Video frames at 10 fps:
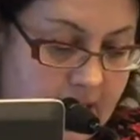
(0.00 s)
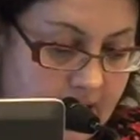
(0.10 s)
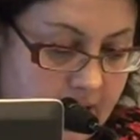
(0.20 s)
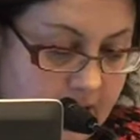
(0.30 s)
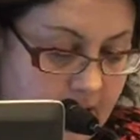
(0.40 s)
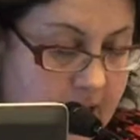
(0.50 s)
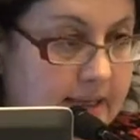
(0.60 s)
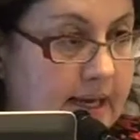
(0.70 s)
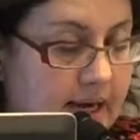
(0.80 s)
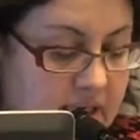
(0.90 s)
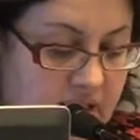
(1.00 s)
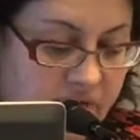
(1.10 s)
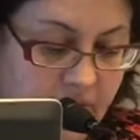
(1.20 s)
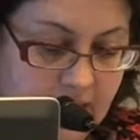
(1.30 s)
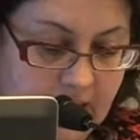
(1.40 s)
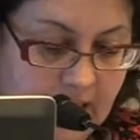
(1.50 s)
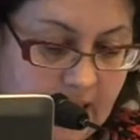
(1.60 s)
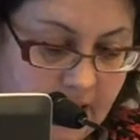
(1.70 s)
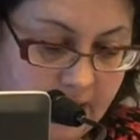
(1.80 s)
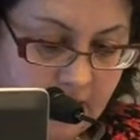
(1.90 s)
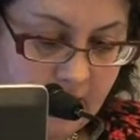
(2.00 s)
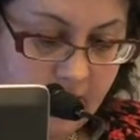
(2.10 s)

has had its funding cut.